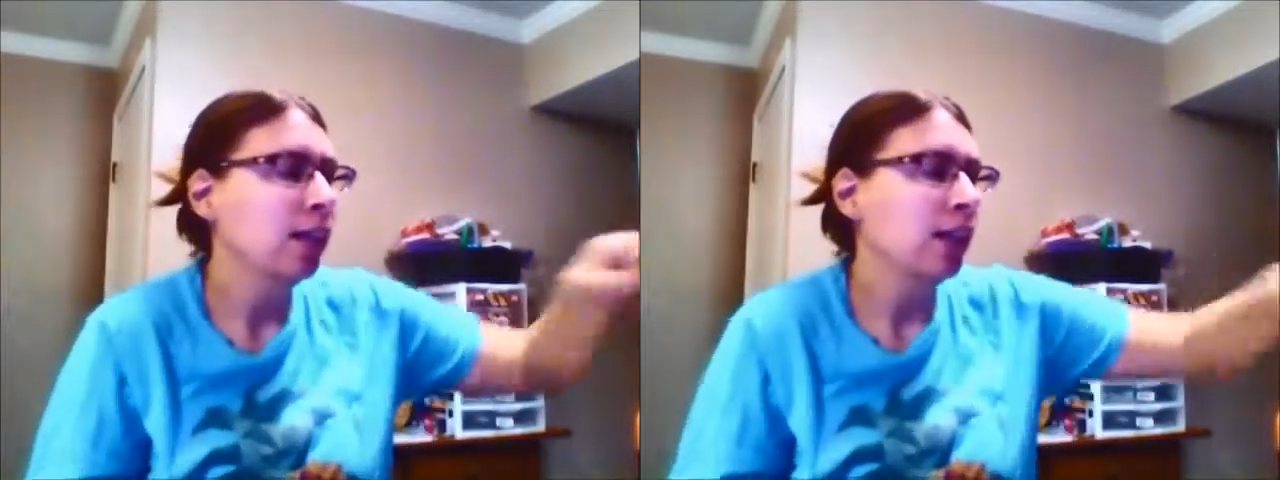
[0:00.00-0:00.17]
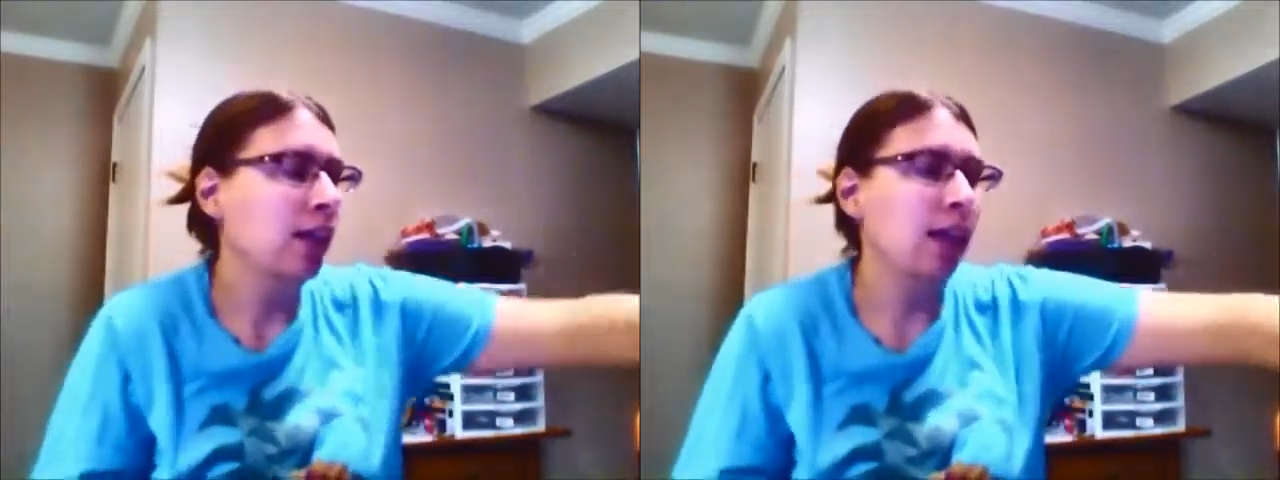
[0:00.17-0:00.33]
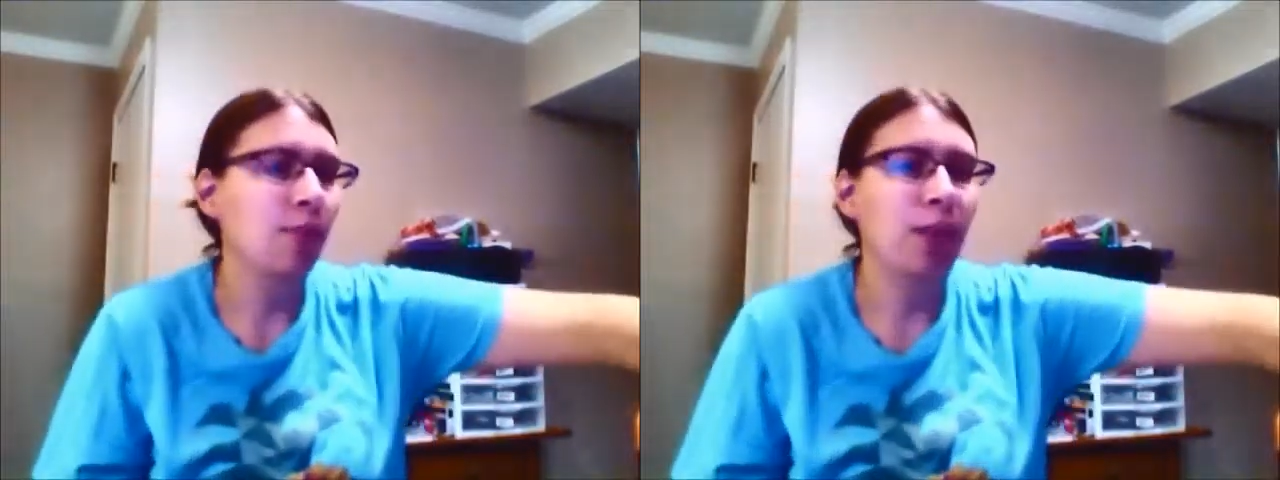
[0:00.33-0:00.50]

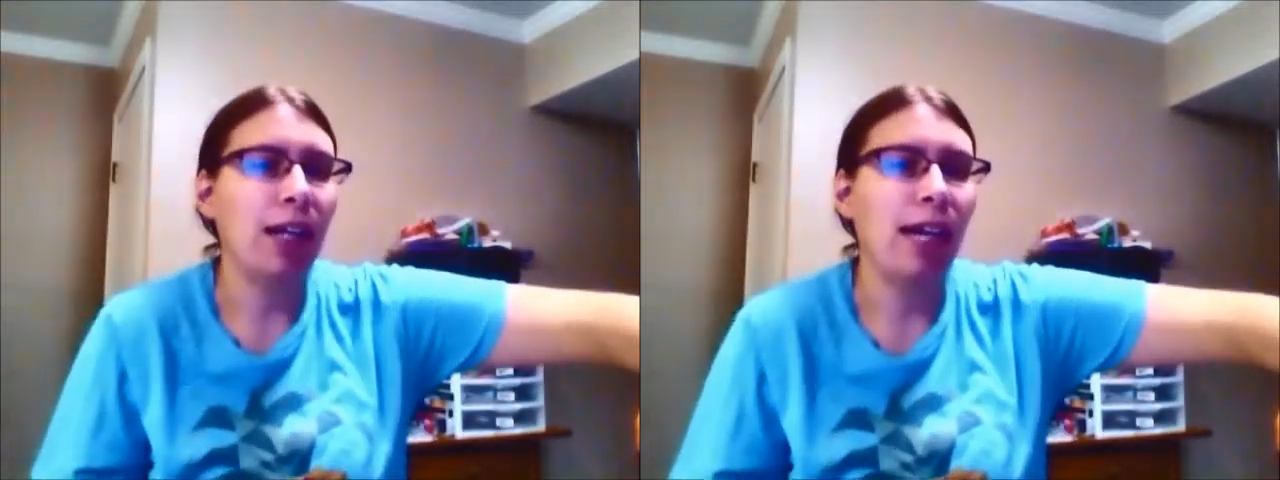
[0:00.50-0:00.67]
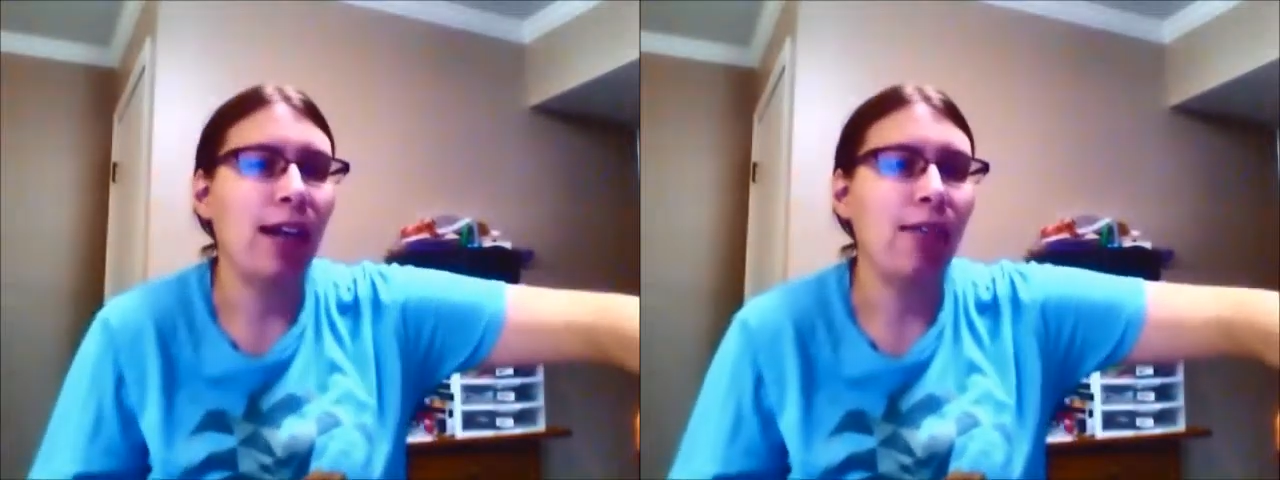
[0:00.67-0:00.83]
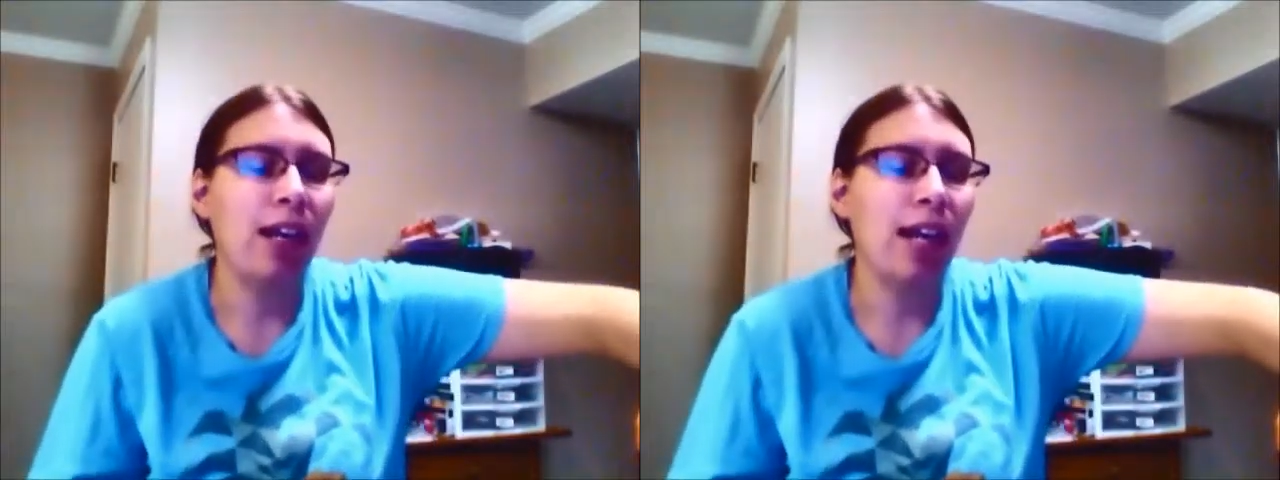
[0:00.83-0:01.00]
But I
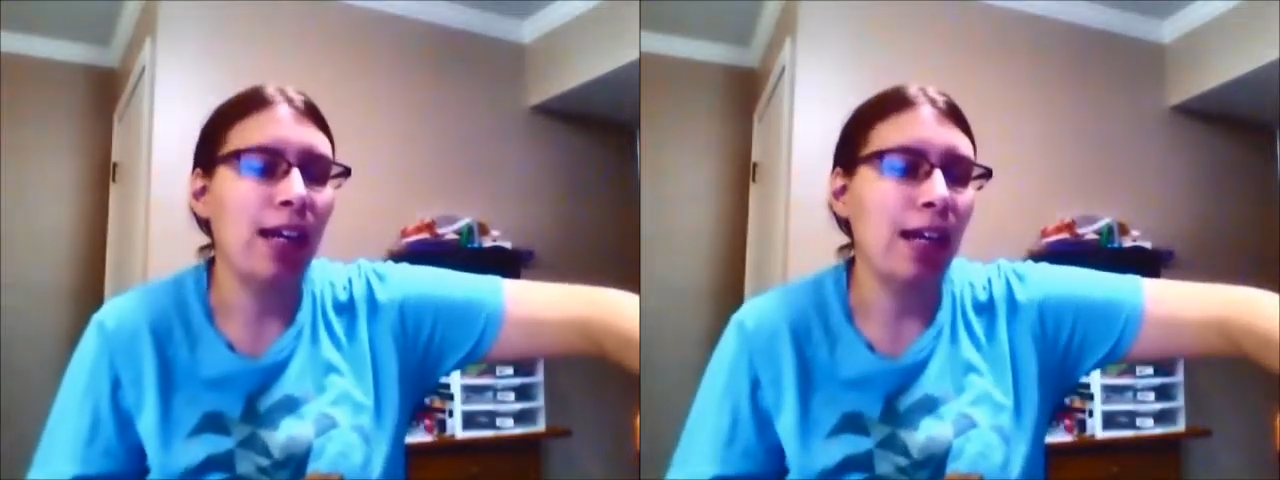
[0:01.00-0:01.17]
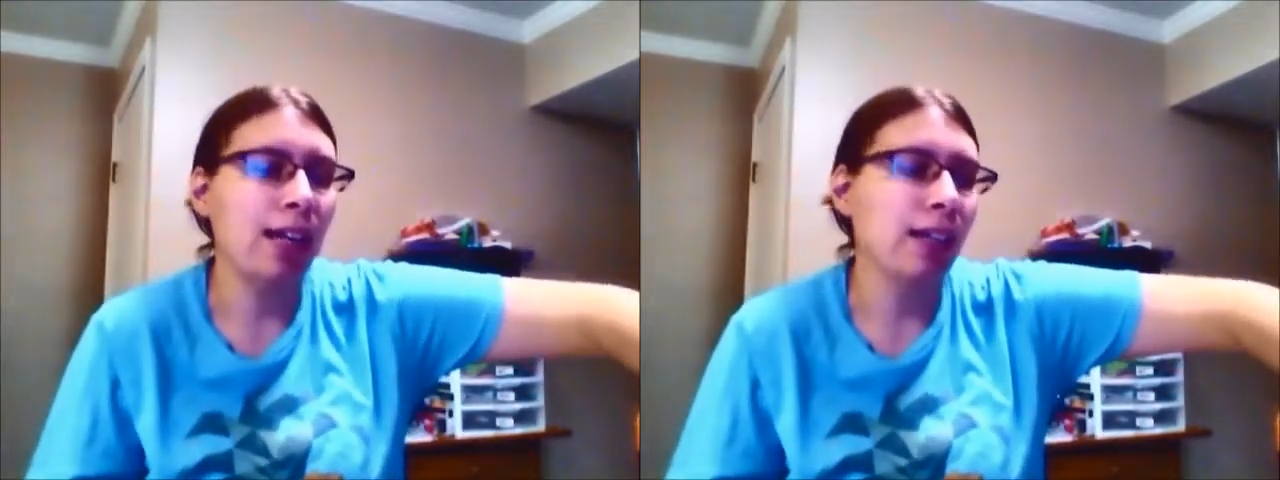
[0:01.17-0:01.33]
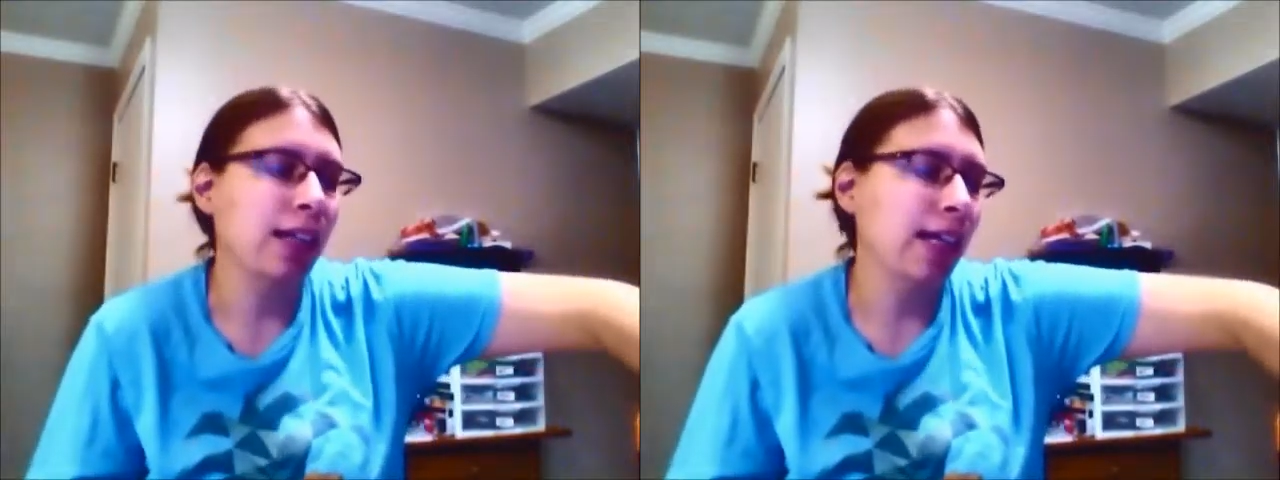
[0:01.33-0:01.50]
have that.
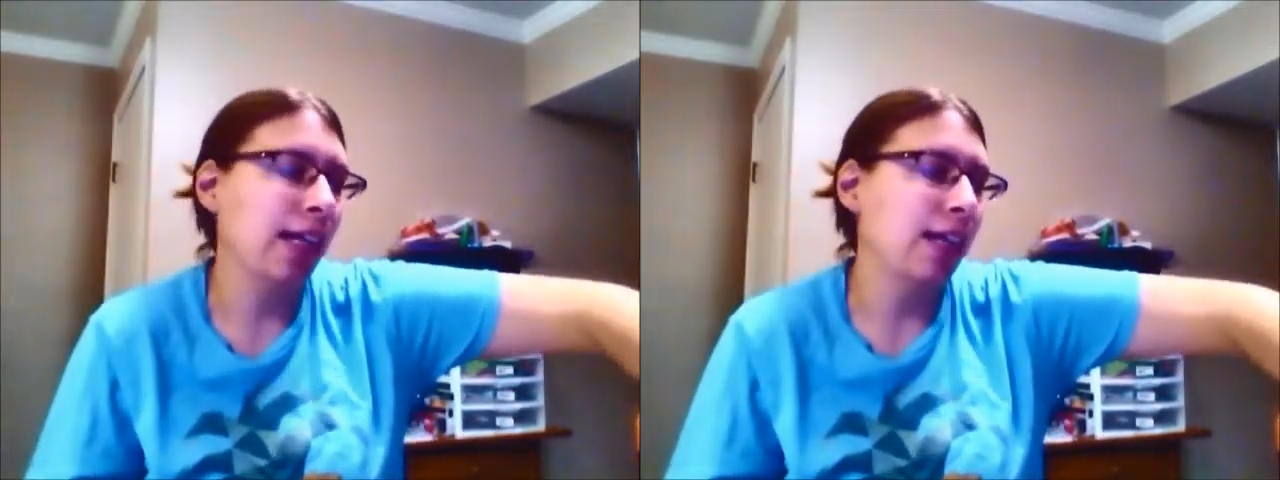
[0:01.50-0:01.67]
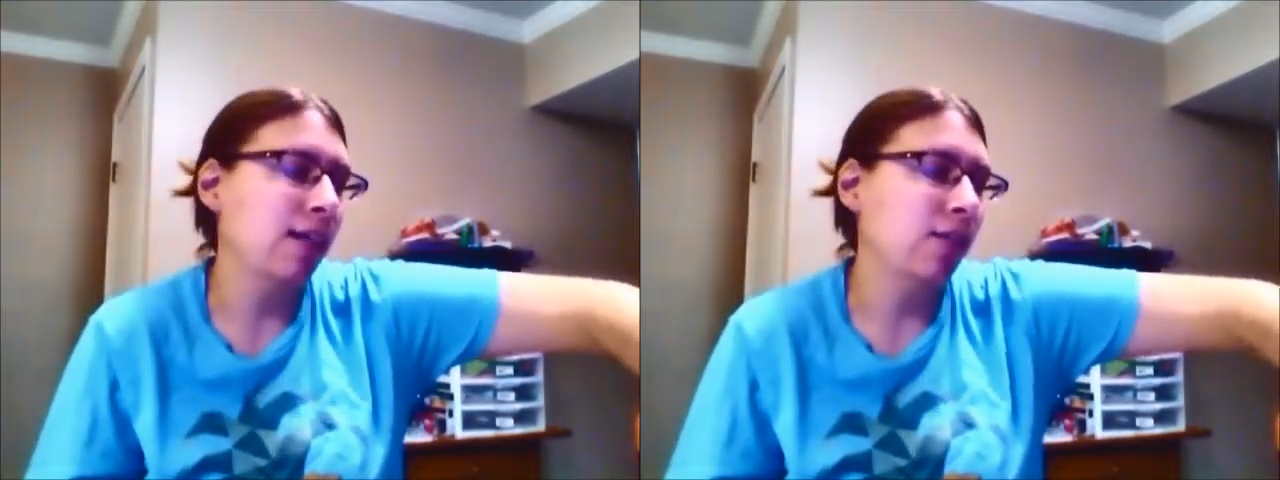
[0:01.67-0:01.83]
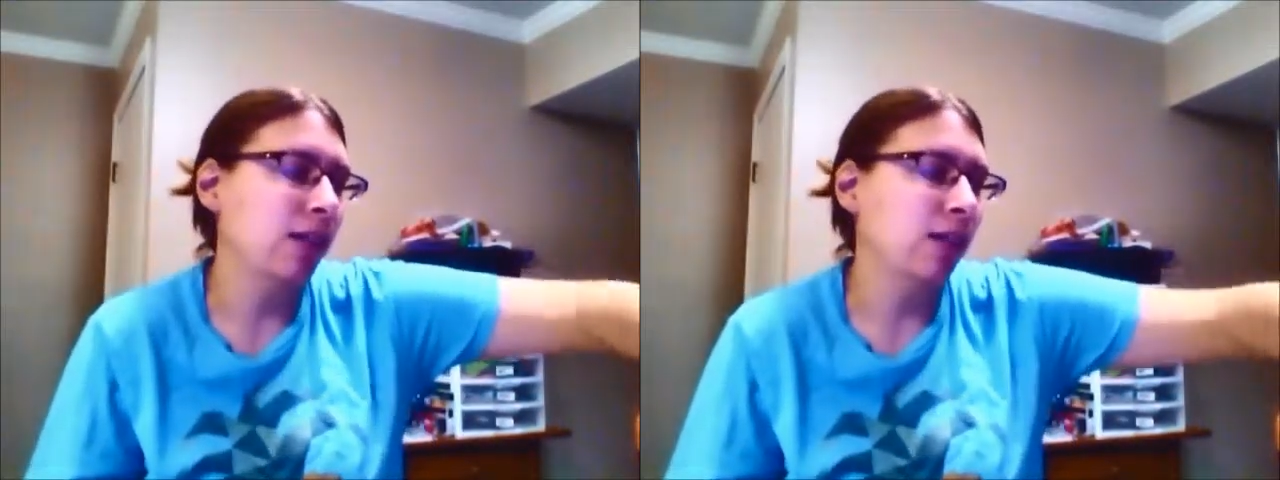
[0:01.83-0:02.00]
And then I
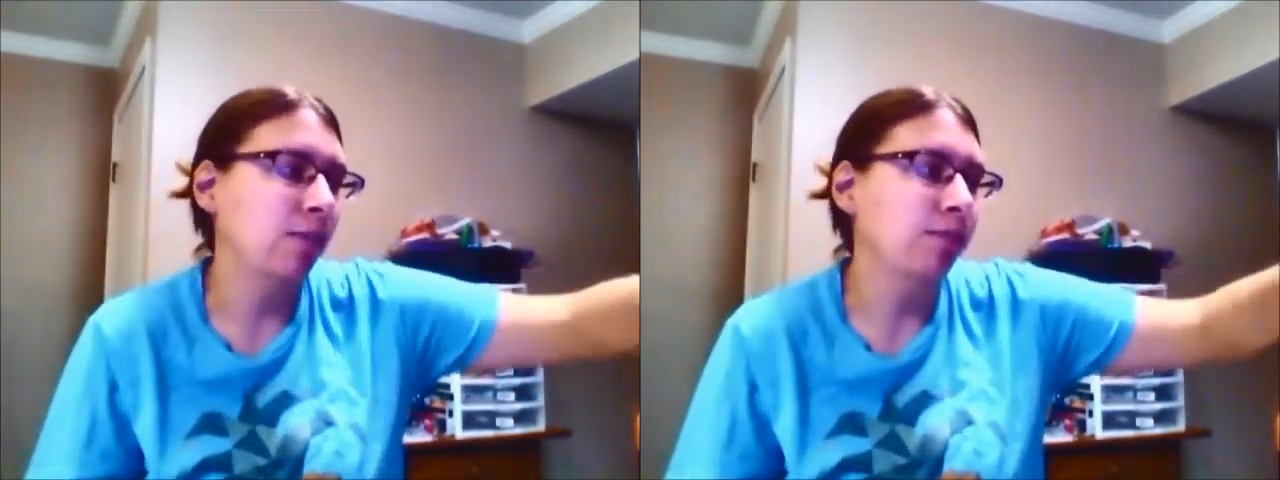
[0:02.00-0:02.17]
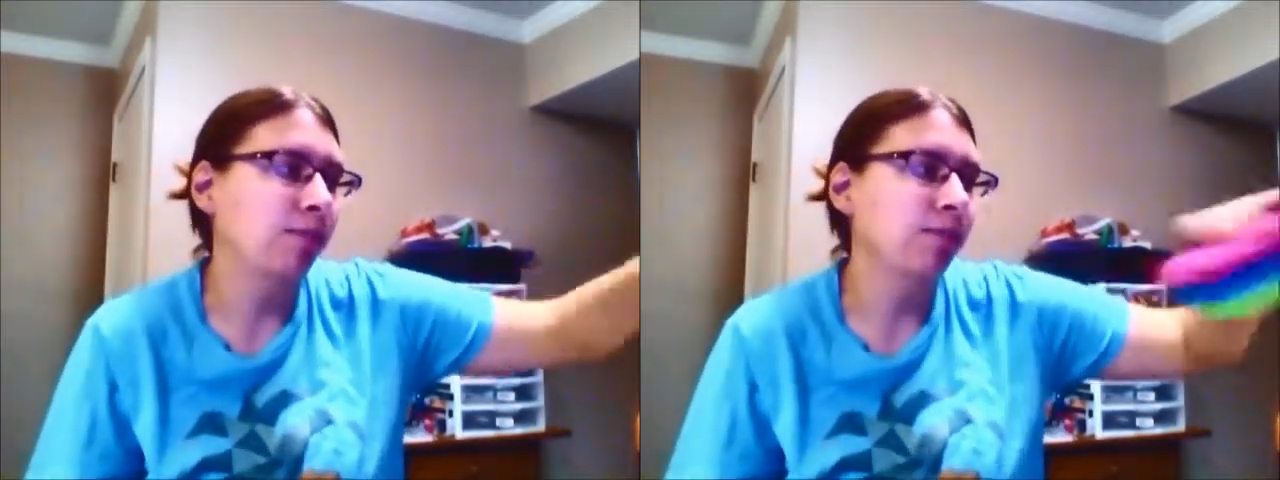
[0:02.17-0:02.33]
have